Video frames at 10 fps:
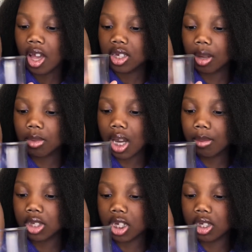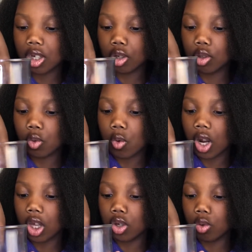Sometimes I still do when
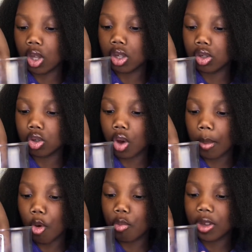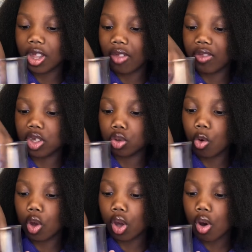I do this, so I'm hoping that this
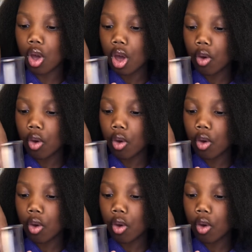oil